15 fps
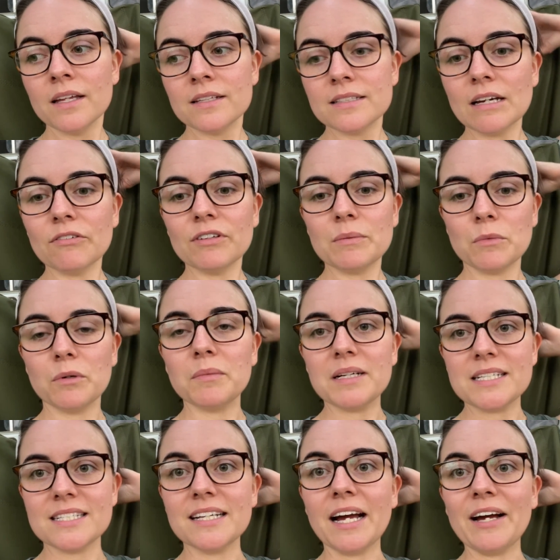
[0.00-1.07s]
definitely more my
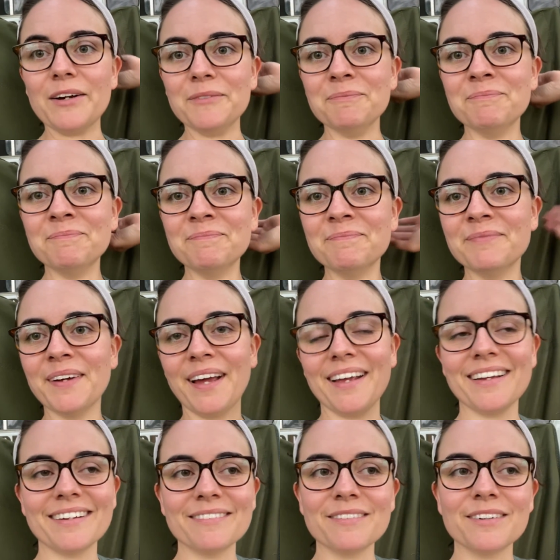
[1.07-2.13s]
style. Like
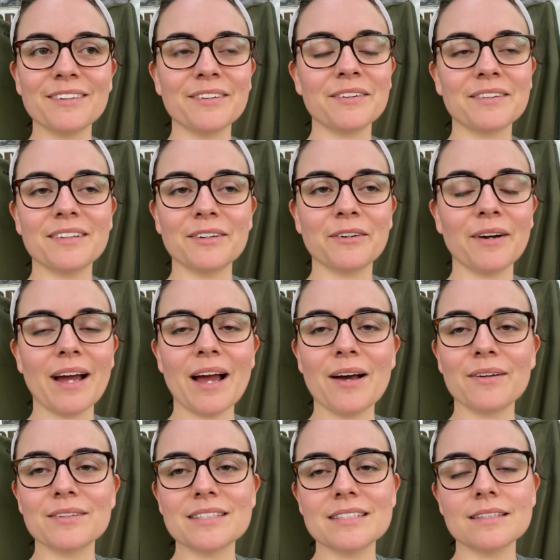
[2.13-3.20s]
the
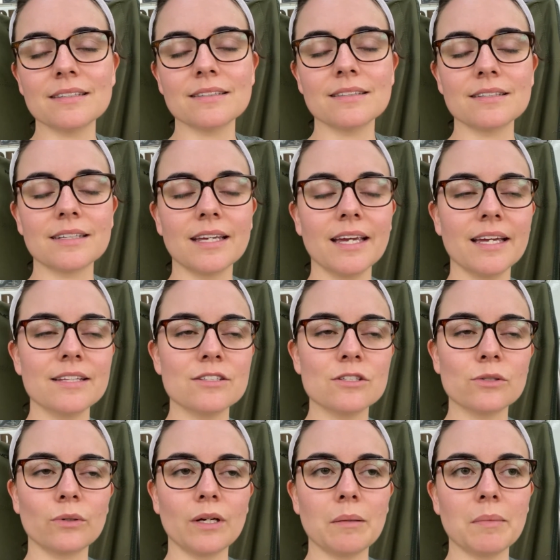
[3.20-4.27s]
crowds, the kids
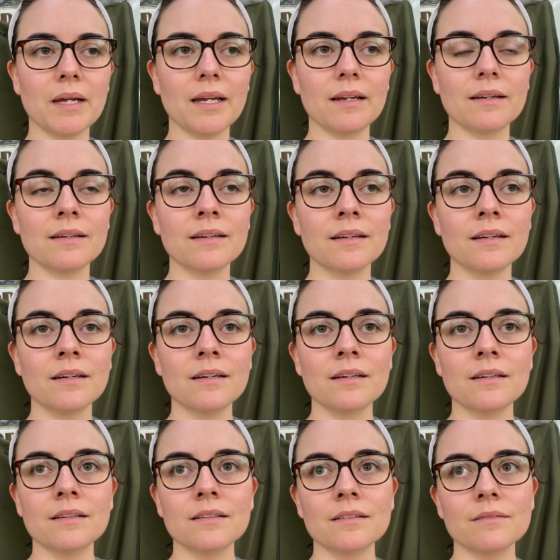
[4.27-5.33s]
screaming,
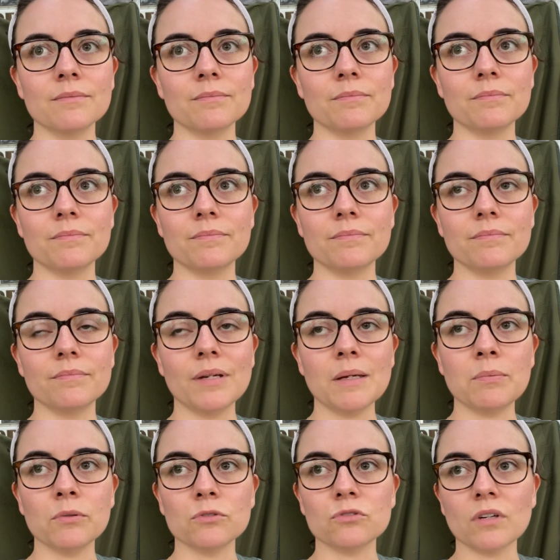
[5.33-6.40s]

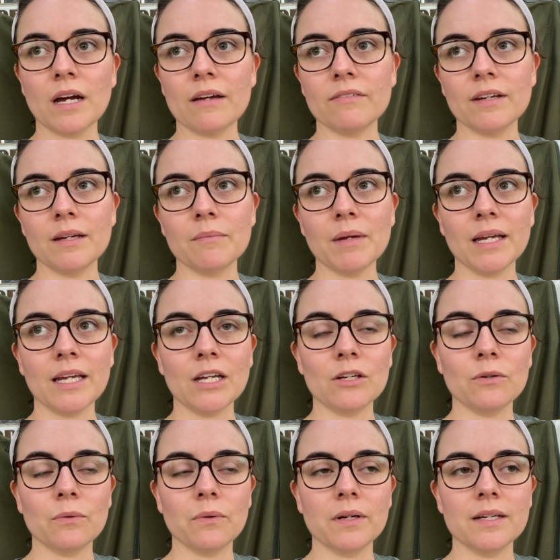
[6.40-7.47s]
people driving, making
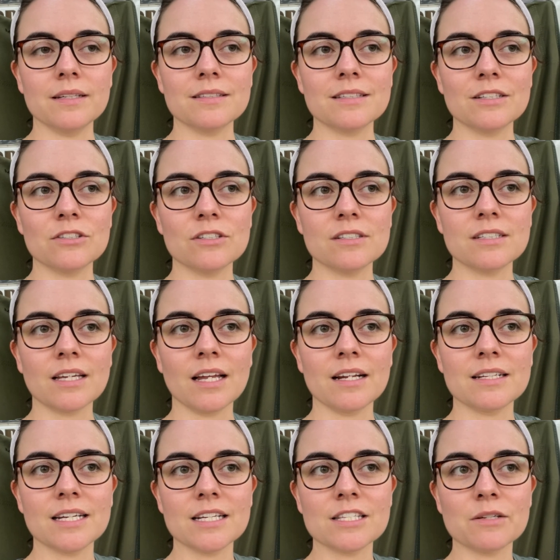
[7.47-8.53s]
noise, it just kind of
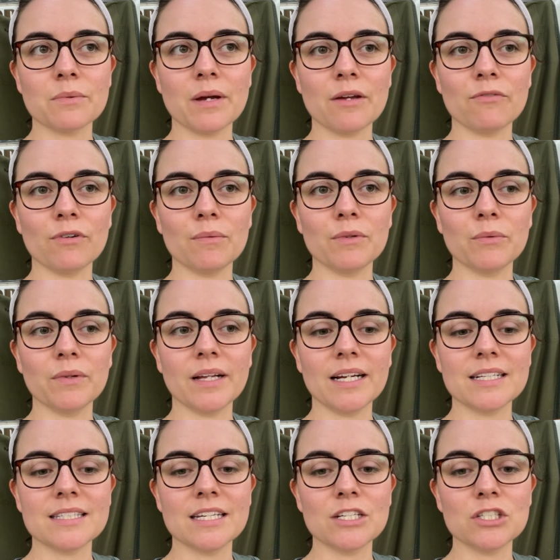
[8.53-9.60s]
takes away from the
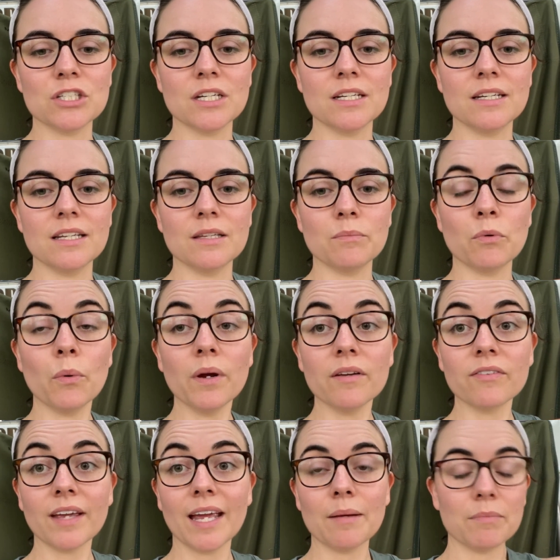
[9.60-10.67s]
relaxation and the point of
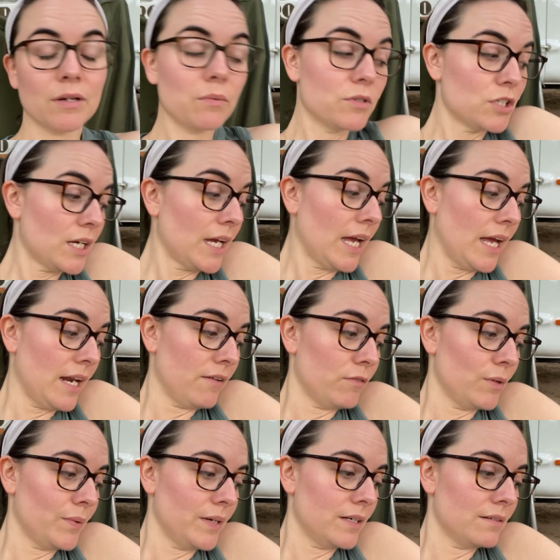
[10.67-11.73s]
camping, which I get.
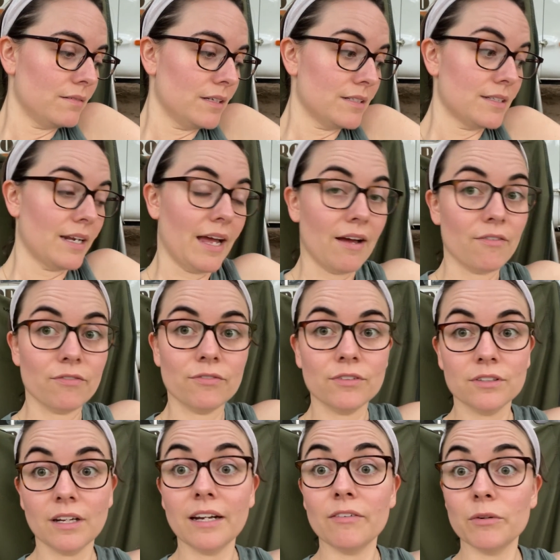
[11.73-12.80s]

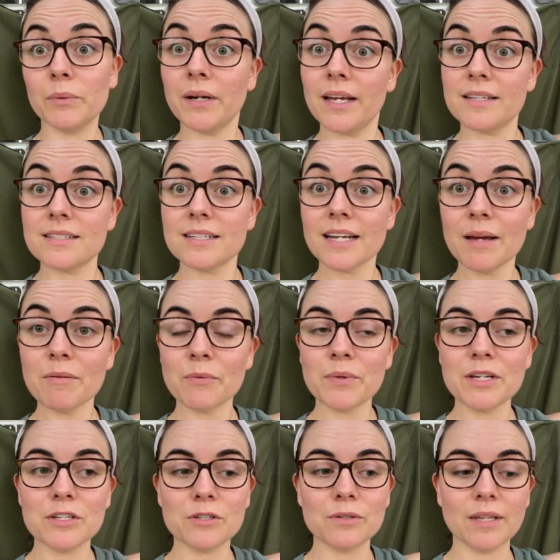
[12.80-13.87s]
Not everyone has the time that we
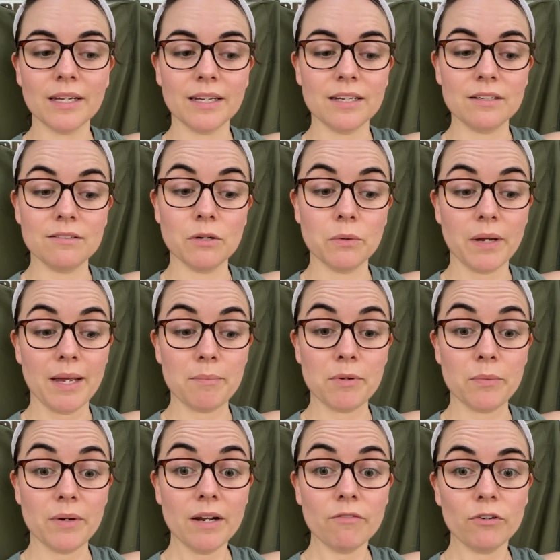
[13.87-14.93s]
do that can go camping
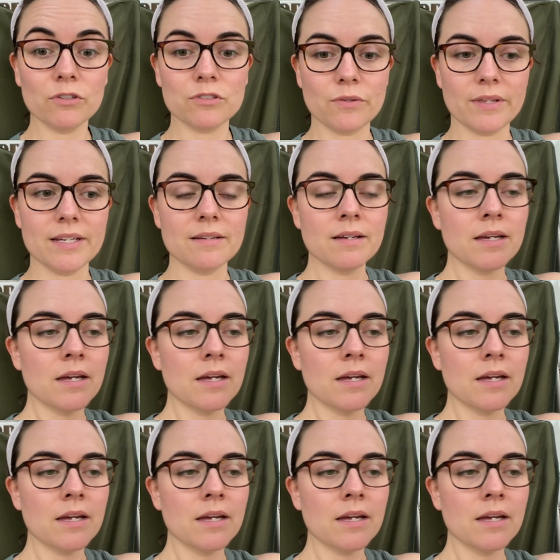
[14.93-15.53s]
whenever, so they